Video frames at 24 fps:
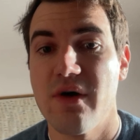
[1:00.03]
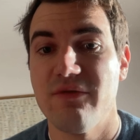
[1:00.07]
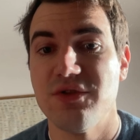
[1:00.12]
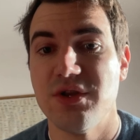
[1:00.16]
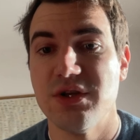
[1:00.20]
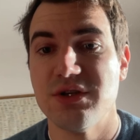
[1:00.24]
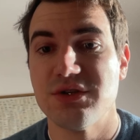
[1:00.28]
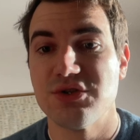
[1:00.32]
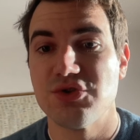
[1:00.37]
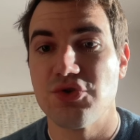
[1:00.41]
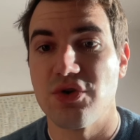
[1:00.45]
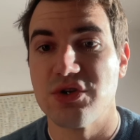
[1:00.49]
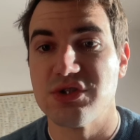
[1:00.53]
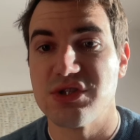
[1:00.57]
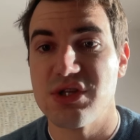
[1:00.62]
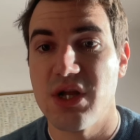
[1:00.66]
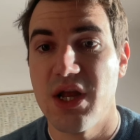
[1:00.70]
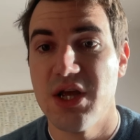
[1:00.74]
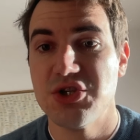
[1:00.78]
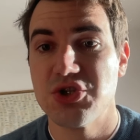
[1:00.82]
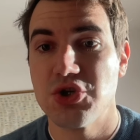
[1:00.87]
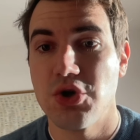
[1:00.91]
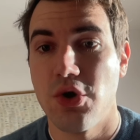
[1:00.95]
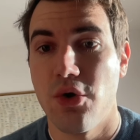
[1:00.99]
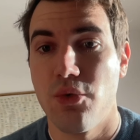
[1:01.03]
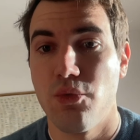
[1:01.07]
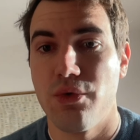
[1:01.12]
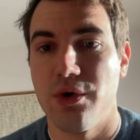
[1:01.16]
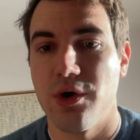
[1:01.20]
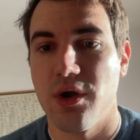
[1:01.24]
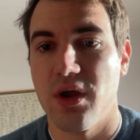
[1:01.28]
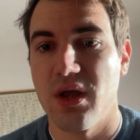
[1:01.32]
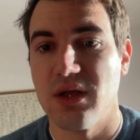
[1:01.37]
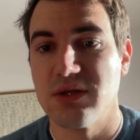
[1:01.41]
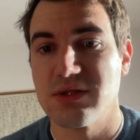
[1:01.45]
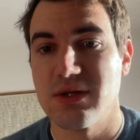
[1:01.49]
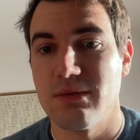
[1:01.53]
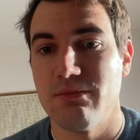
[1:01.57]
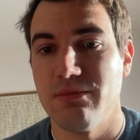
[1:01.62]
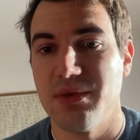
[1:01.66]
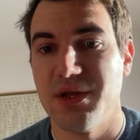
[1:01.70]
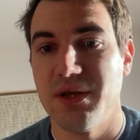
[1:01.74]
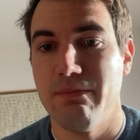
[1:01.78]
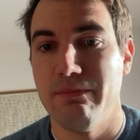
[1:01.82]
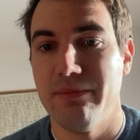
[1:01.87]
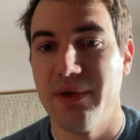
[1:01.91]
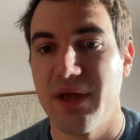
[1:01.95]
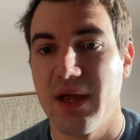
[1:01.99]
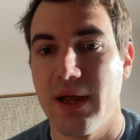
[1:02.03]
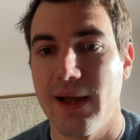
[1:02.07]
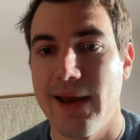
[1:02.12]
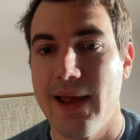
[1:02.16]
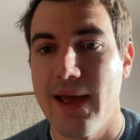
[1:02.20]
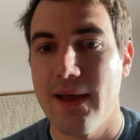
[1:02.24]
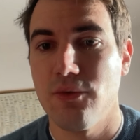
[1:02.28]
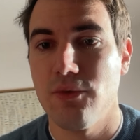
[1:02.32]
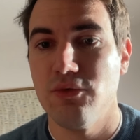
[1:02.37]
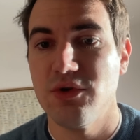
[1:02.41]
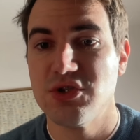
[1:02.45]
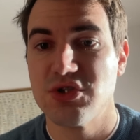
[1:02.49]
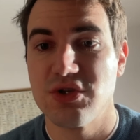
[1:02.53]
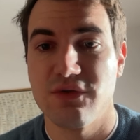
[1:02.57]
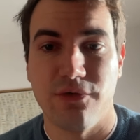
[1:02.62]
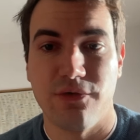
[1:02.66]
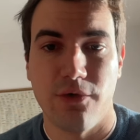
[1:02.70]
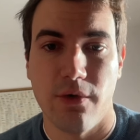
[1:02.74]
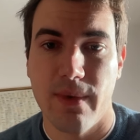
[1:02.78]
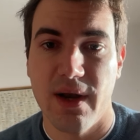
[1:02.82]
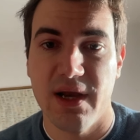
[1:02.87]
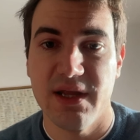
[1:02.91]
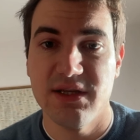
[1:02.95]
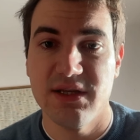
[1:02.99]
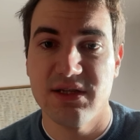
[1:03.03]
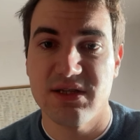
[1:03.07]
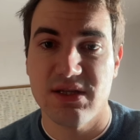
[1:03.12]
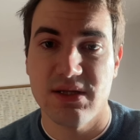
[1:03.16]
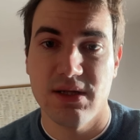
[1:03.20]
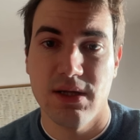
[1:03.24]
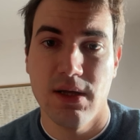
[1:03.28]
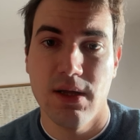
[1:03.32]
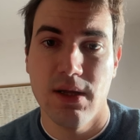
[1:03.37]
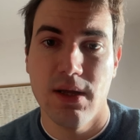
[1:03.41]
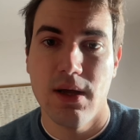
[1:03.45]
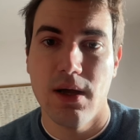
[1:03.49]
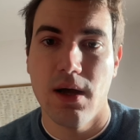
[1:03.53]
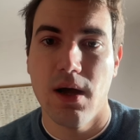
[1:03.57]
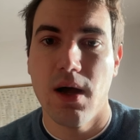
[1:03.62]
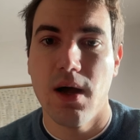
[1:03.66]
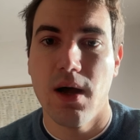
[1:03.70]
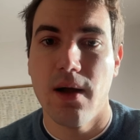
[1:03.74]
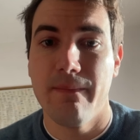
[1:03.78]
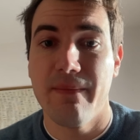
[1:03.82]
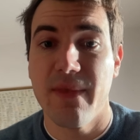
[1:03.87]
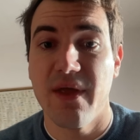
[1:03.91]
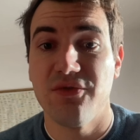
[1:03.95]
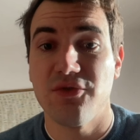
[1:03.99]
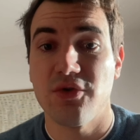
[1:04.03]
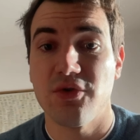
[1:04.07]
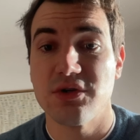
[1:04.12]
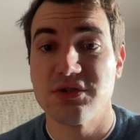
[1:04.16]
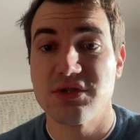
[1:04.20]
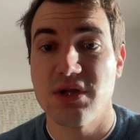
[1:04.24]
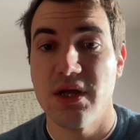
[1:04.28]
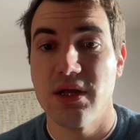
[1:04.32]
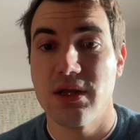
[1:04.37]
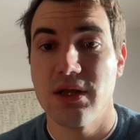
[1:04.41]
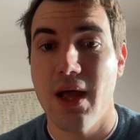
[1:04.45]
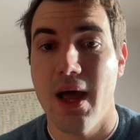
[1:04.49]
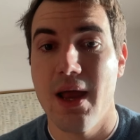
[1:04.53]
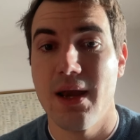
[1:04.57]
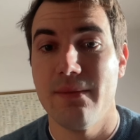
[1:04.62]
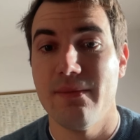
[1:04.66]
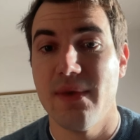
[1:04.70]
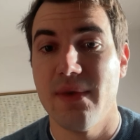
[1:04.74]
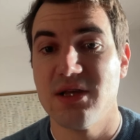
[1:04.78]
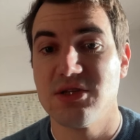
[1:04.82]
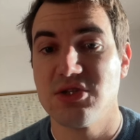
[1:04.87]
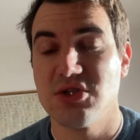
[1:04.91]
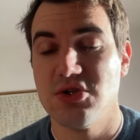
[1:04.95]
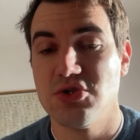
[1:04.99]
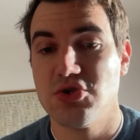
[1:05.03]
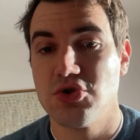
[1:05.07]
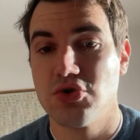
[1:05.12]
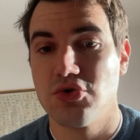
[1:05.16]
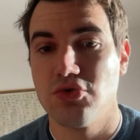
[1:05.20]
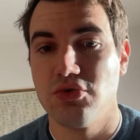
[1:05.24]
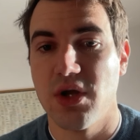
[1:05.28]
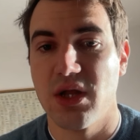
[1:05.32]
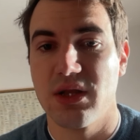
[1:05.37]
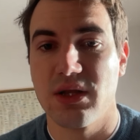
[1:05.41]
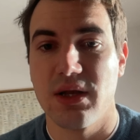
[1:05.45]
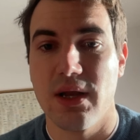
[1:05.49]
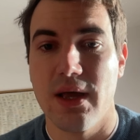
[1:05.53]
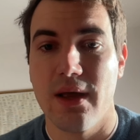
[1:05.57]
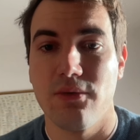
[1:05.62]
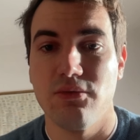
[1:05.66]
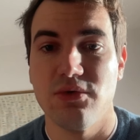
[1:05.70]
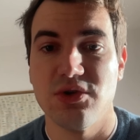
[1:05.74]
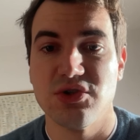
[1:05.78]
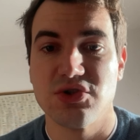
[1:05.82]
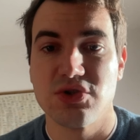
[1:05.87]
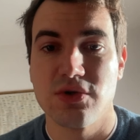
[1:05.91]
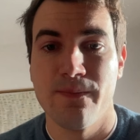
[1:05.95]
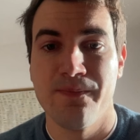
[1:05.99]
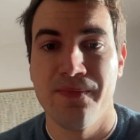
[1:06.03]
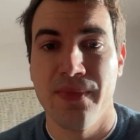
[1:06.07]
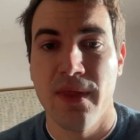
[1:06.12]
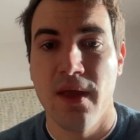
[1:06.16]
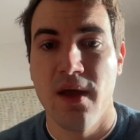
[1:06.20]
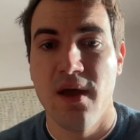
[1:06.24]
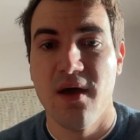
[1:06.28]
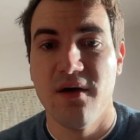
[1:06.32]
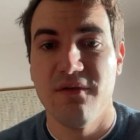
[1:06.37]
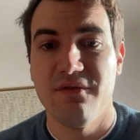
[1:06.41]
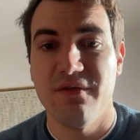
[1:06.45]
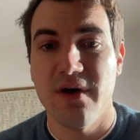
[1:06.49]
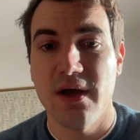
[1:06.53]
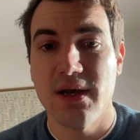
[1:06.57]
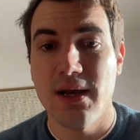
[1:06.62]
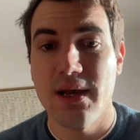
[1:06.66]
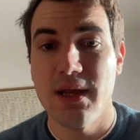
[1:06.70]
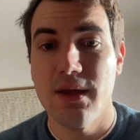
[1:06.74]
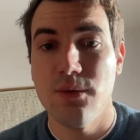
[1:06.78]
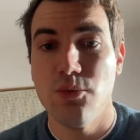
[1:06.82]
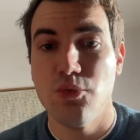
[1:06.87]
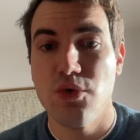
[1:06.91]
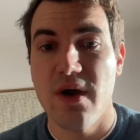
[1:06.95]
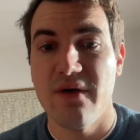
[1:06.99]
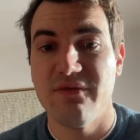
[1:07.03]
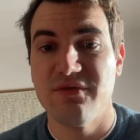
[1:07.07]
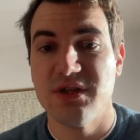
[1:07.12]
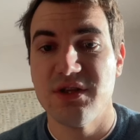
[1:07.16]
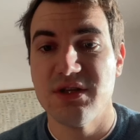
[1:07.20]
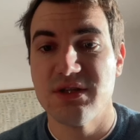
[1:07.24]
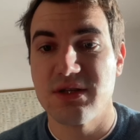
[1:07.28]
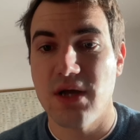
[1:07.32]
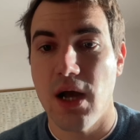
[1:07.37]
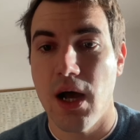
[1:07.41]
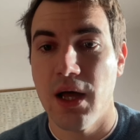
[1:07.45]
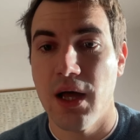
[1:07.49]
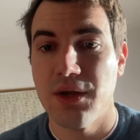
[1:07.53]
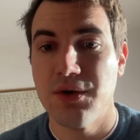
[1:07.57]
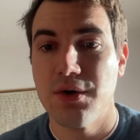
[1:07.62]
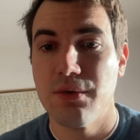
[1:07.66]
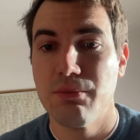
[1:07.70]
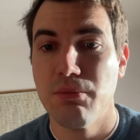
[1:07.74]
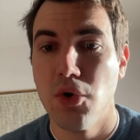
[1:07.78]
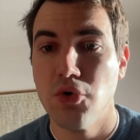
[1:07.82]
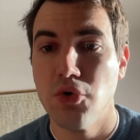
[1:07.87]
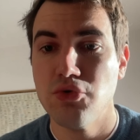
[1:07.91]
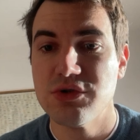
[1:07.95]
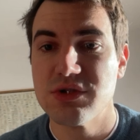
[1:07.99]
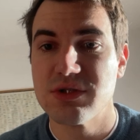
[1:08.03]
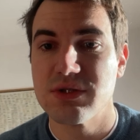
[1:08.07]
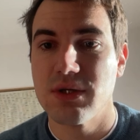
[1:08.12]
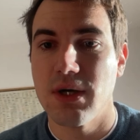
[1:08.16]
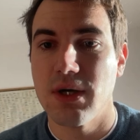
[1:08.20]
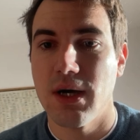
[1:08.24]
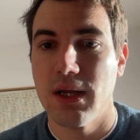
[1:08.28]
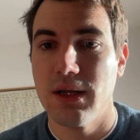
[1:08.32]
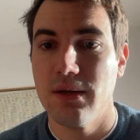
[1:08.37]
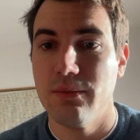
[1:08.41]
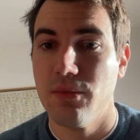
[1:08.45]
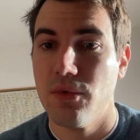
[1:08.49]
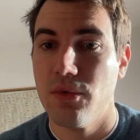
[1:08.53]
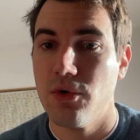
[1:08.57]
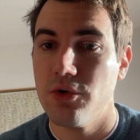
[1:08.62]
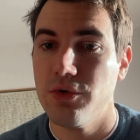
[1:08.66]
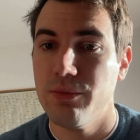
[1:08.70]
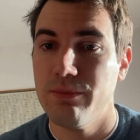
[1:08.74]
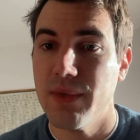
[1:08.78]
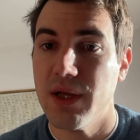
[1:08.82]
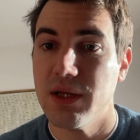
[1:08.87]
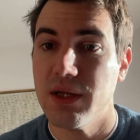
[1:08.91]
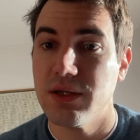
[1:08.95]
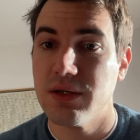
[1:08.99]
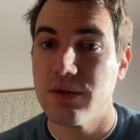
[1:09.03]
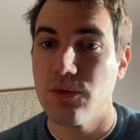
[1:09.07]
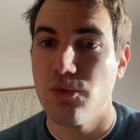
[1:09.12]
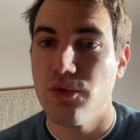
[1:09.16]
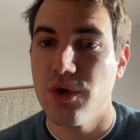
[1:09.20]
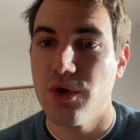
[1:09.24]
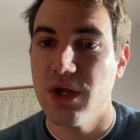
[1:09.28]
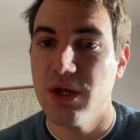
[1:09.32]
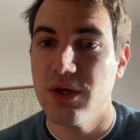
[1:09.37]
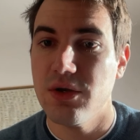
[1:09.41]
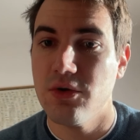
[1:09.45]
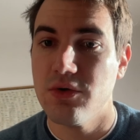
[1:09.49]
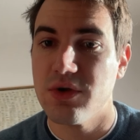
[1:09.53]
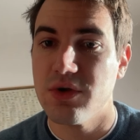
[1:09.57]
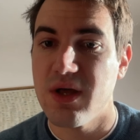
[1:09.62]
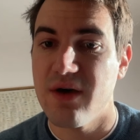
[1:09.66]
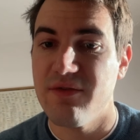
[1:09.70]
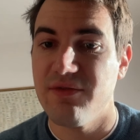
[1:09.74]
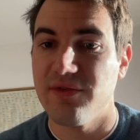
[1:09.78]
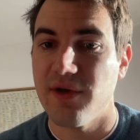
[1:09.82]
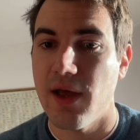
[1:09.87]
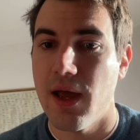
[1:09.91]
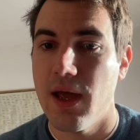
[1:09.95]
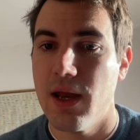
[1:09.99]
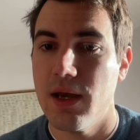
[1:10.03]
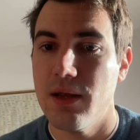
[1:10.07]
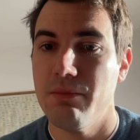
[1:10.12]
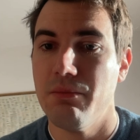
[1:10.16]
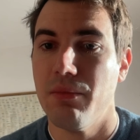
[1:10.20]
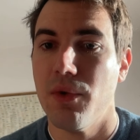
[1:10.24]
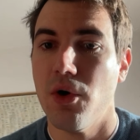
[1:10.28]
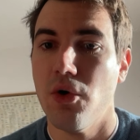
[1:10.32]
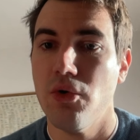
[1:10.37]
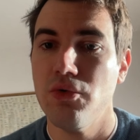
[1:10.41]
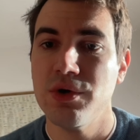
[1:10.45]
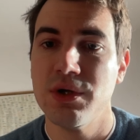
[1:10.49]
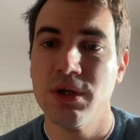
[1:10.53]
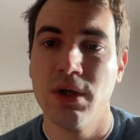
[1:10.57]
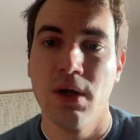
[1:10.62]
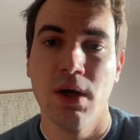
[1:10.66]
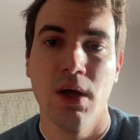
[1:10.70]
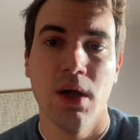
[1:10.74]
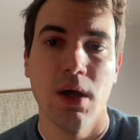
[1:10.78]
have this translation where you can simply pick a language from a list and translate any message to that language. Finally, we have these other modes. At the moment, we don't have any mode,